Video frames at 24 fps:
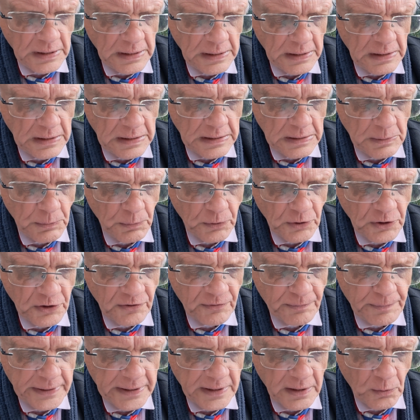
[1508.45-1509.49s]
he would
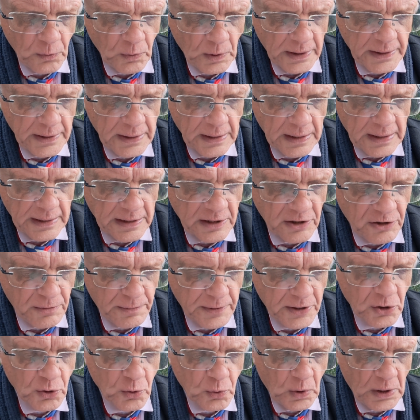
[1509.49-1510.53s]
have been quite likely to
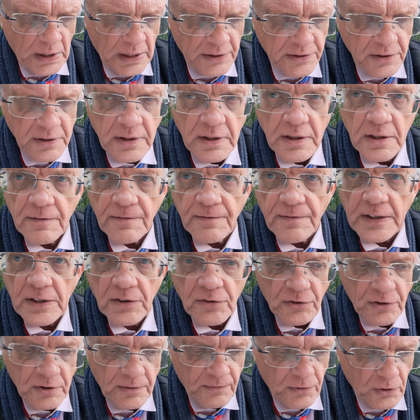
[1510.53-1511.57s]
be a quiet and
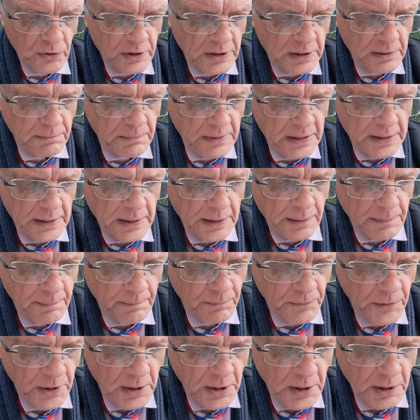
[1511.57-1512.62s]
inoffensive looking man,
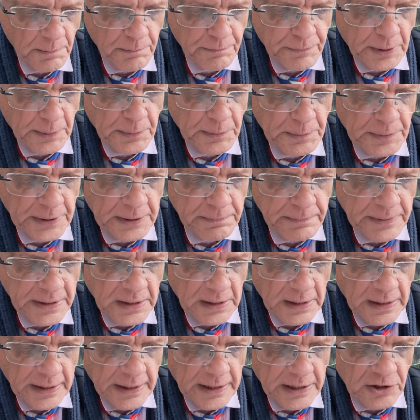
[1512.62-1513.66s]
probably
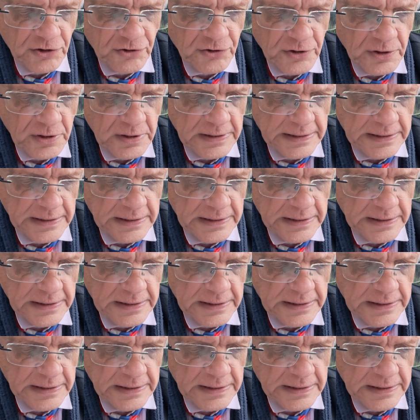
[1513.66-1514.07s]
middle-aged and